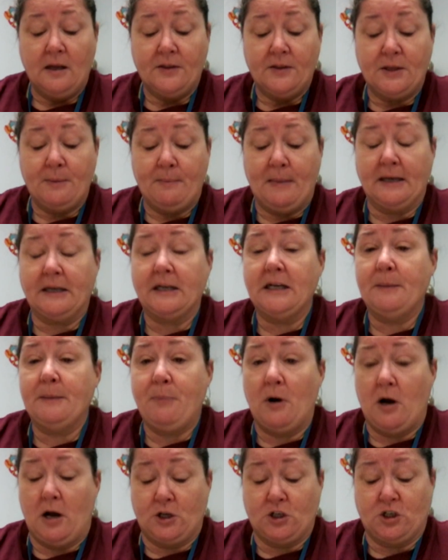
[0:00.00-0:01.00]
The monkey
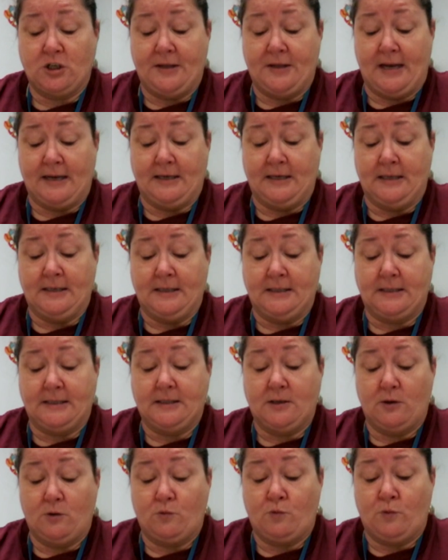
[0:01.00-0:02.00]
Pasha, that
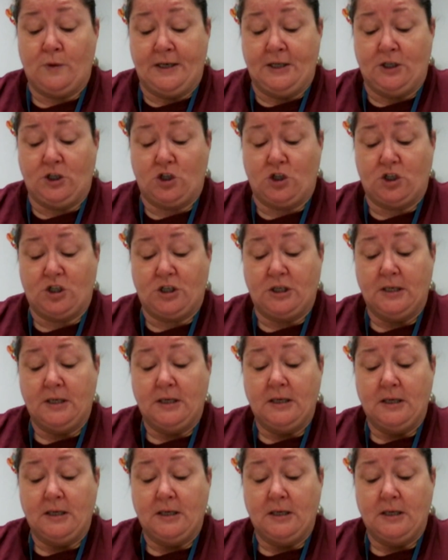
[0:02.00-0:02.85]
is, reached